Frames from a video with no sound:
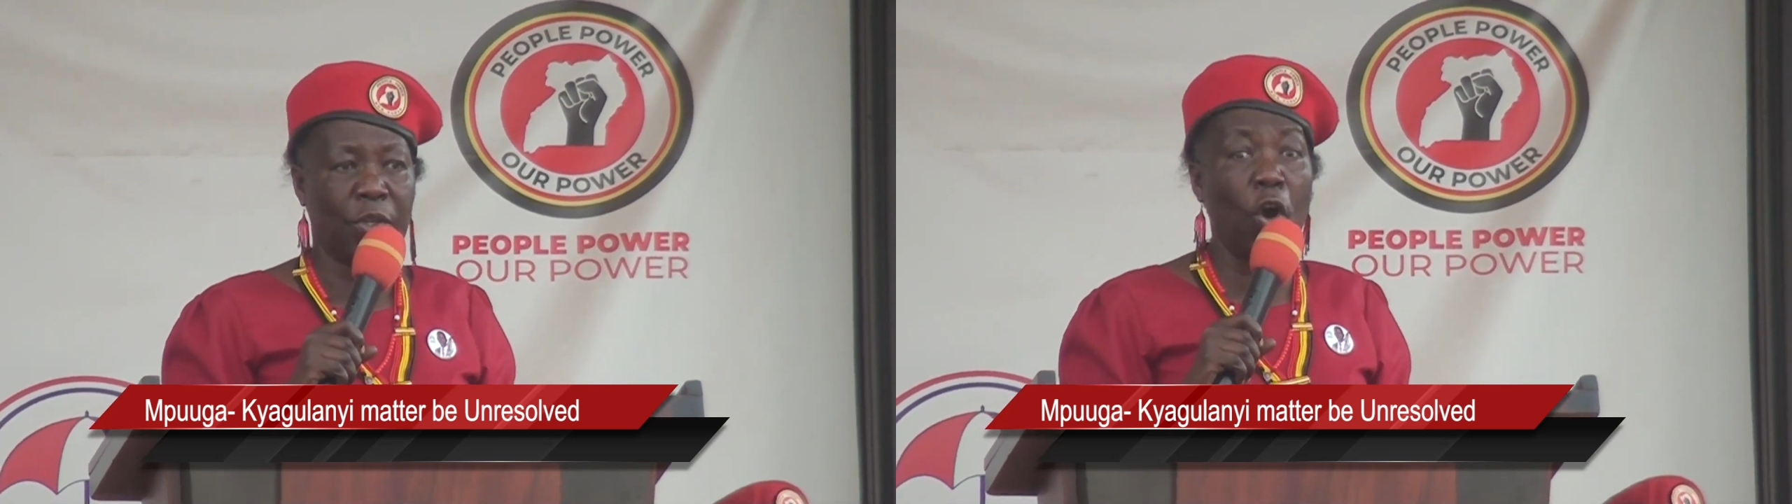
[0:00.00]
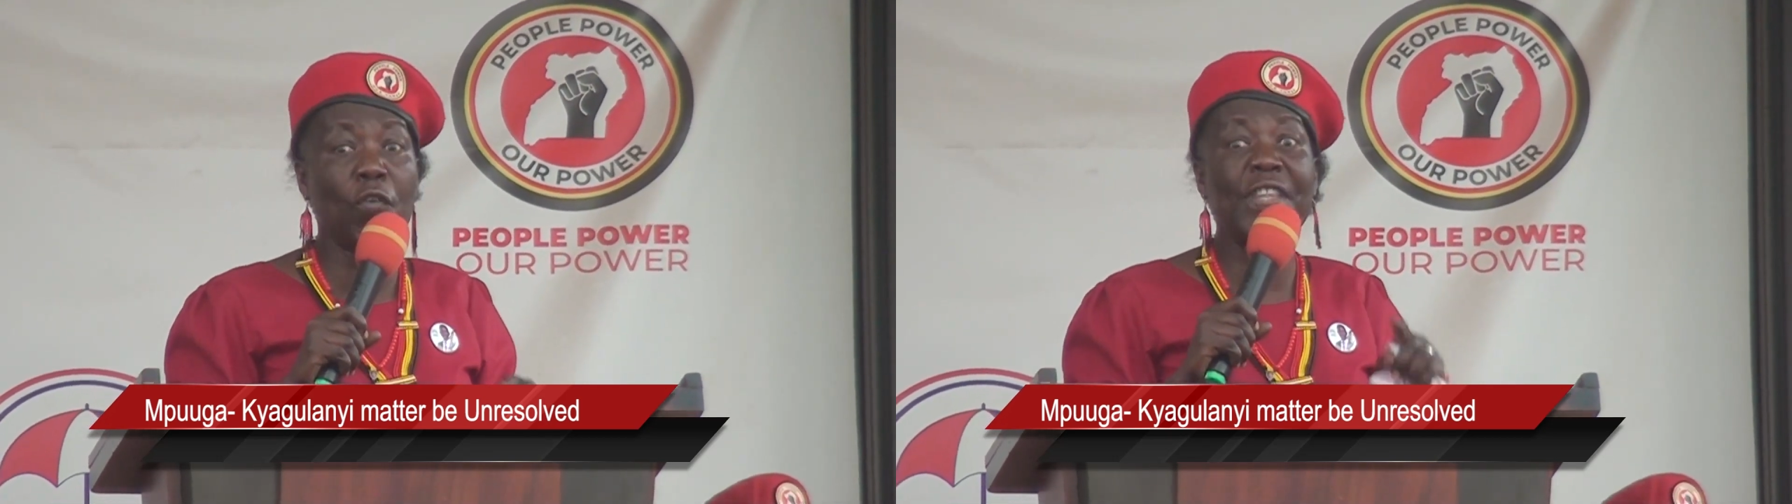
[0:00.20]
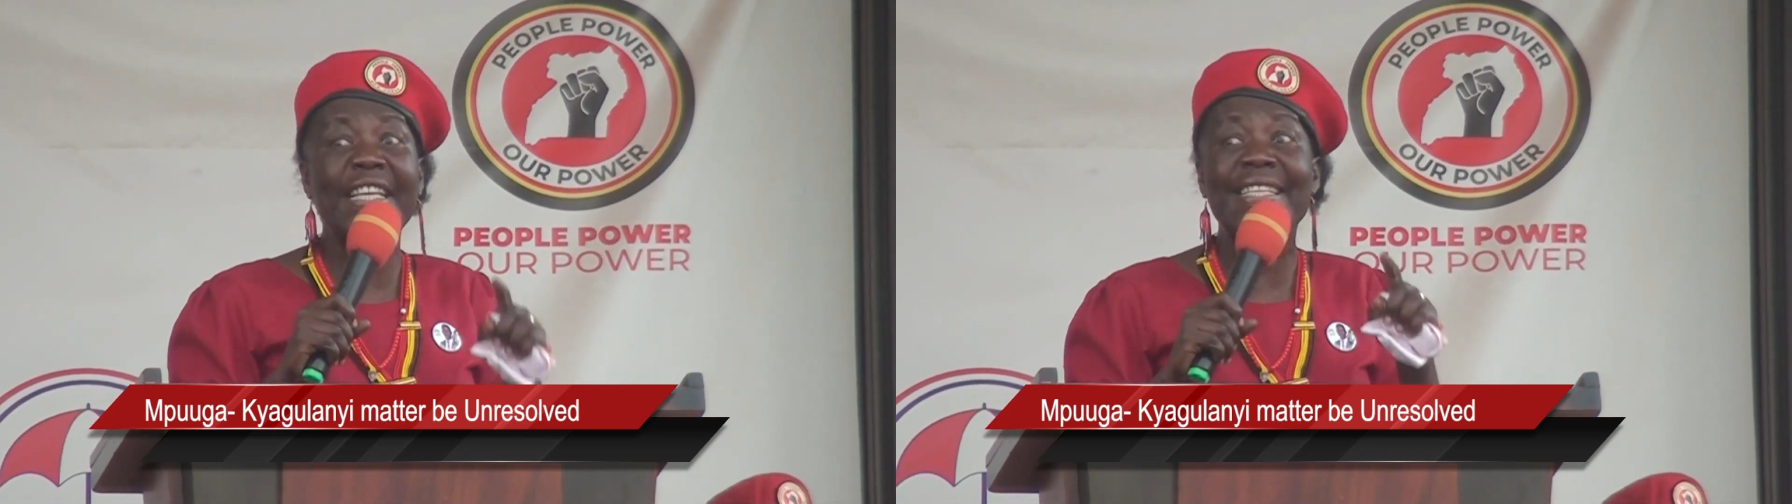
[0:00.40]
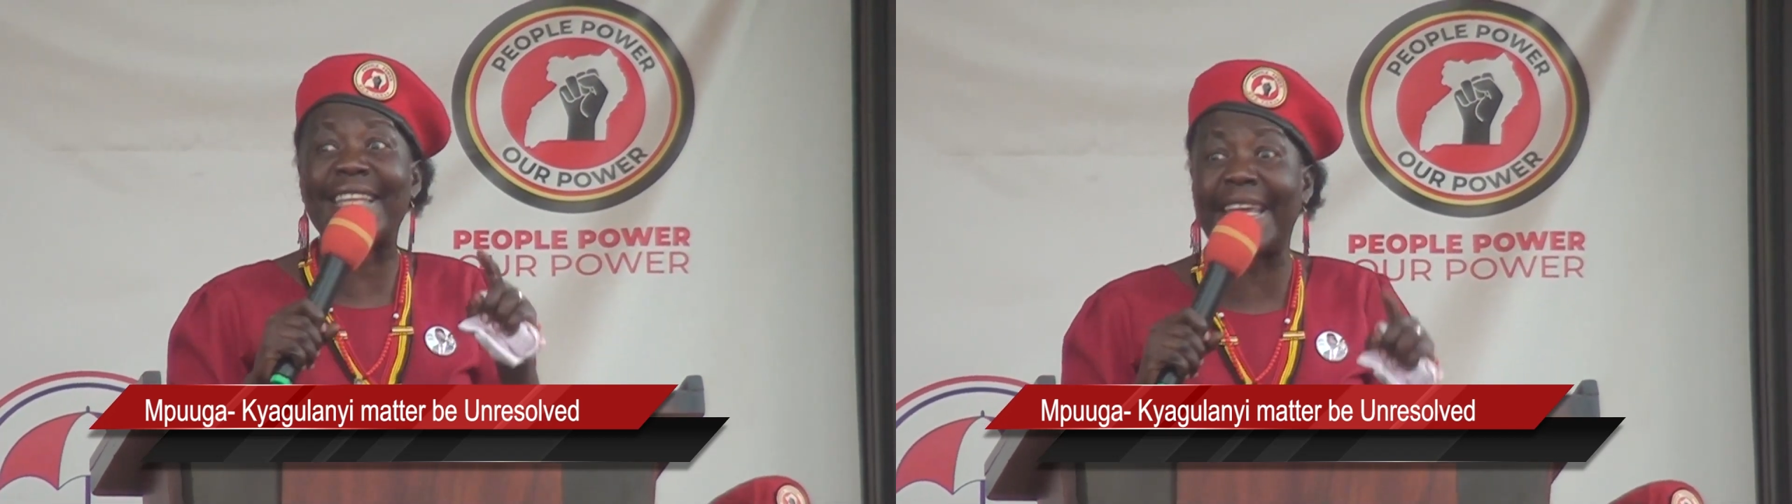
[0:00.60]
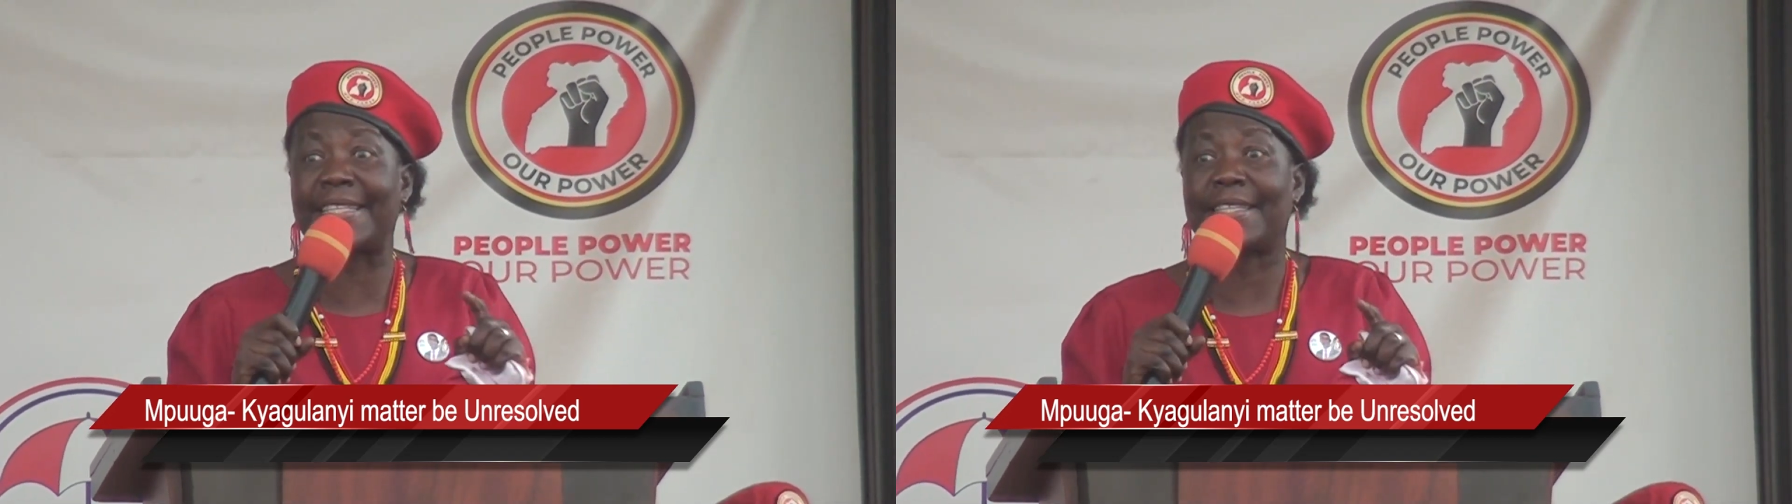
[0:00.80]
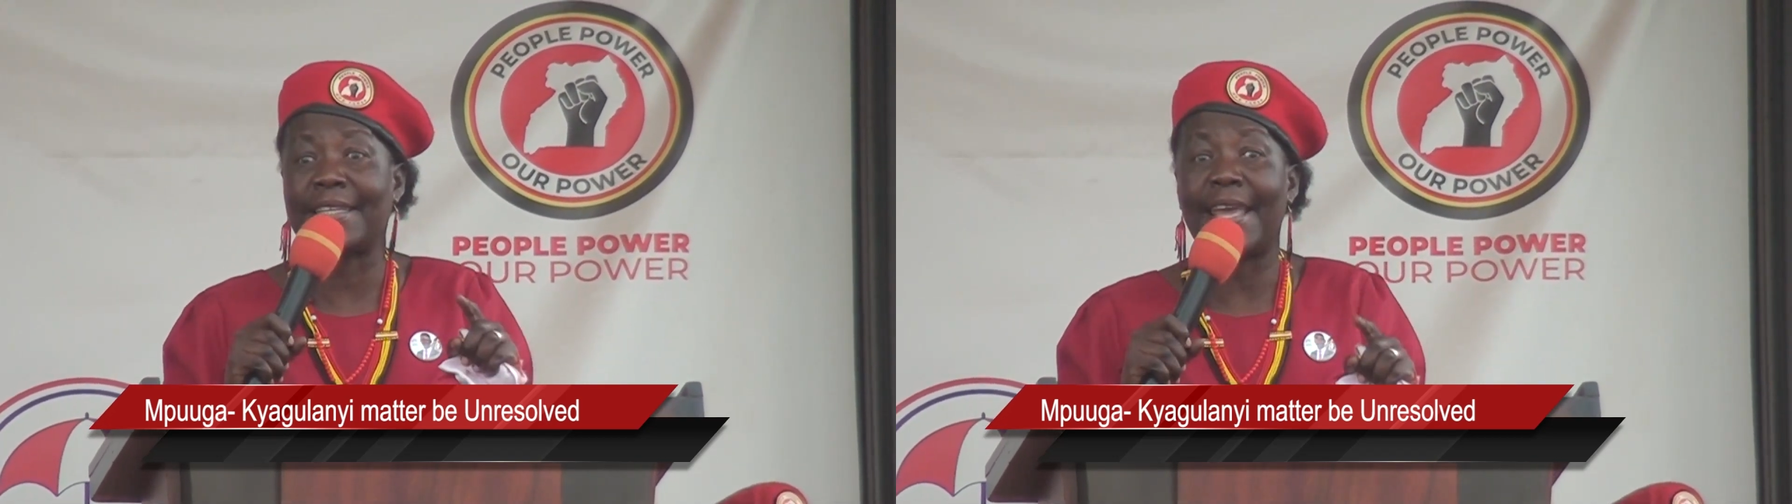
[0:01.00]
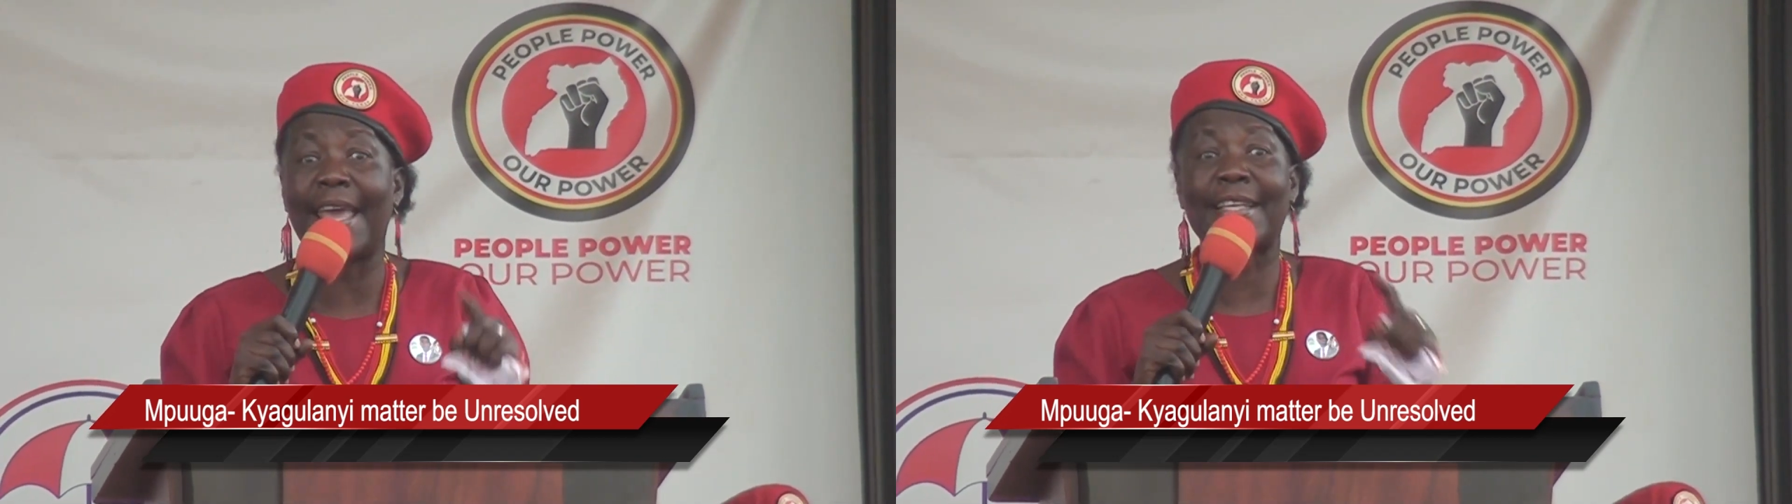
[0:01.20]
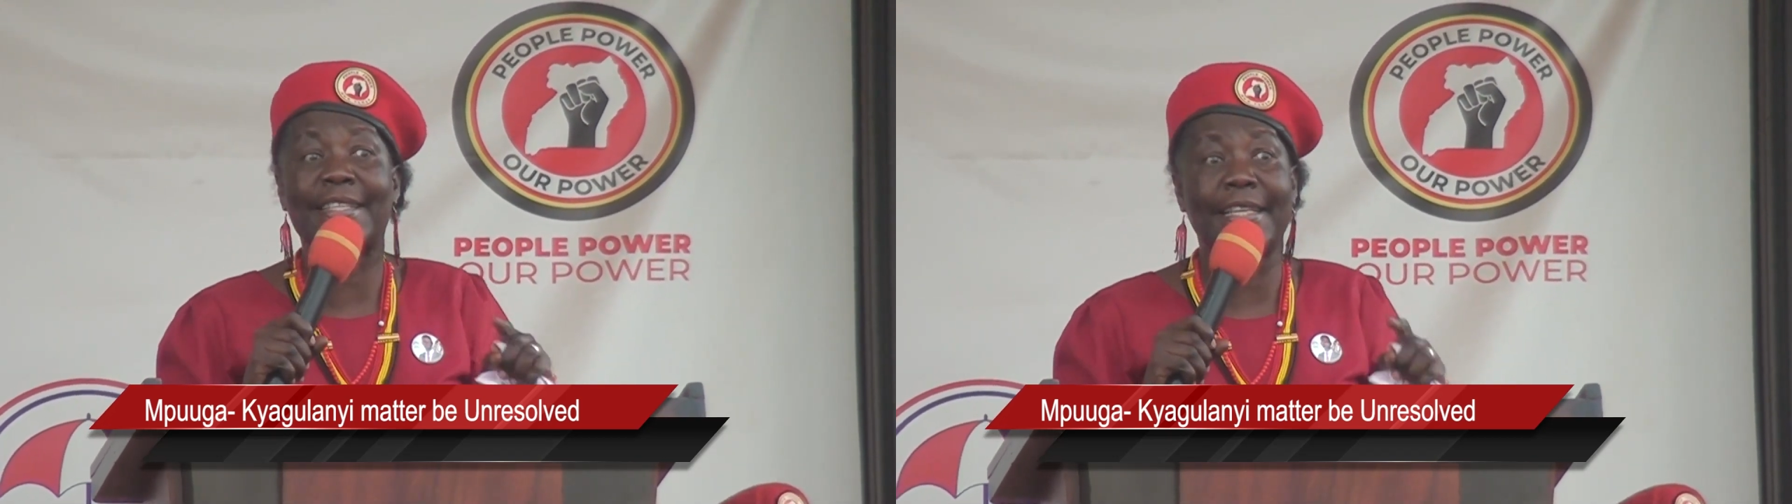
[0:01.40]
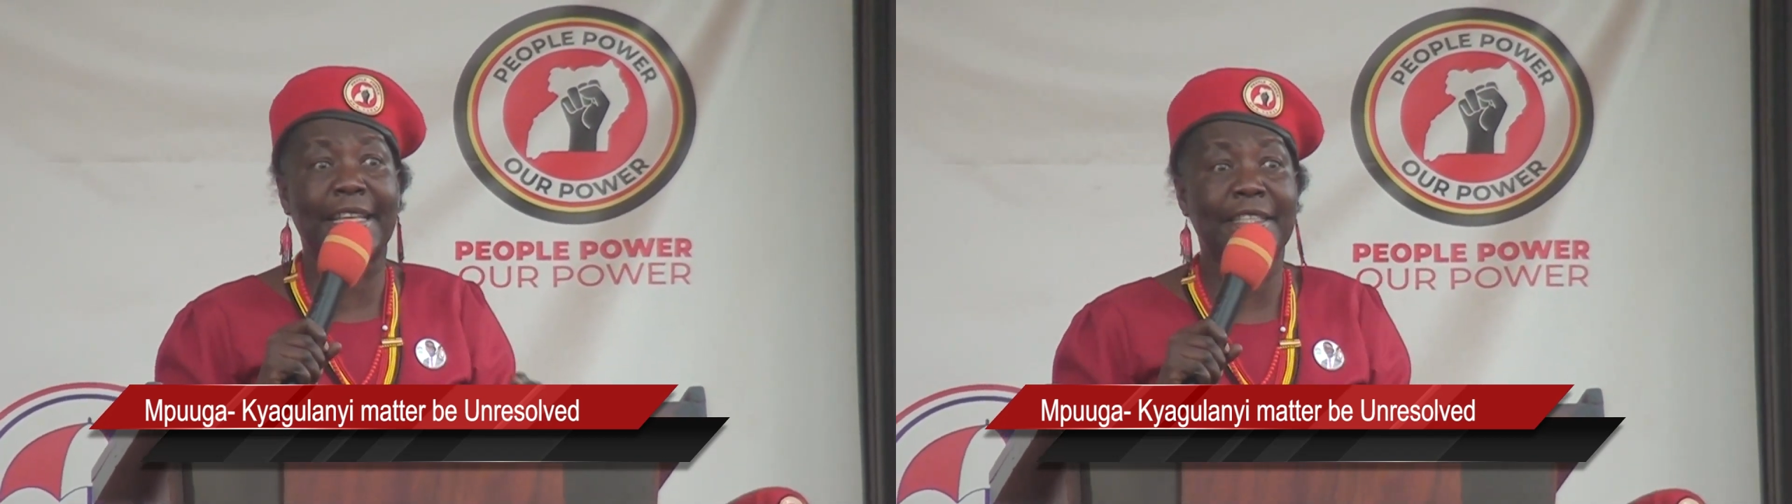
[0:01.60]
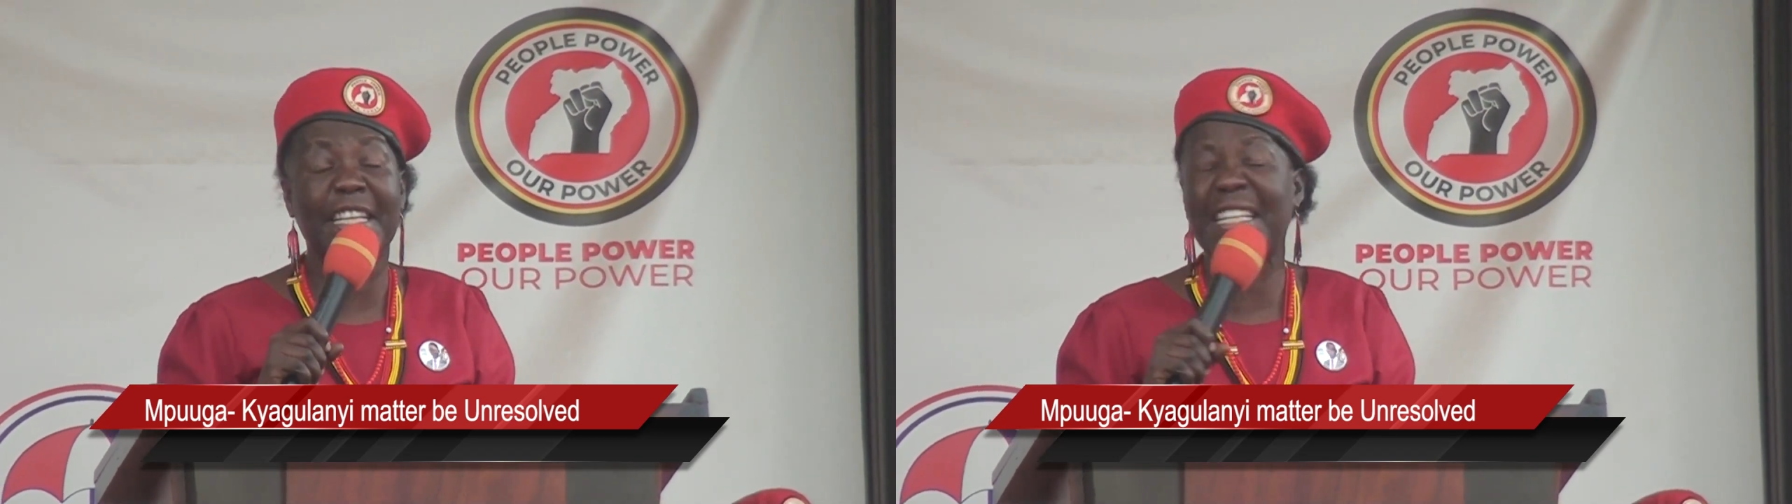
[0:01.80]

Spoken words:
of the state excesses.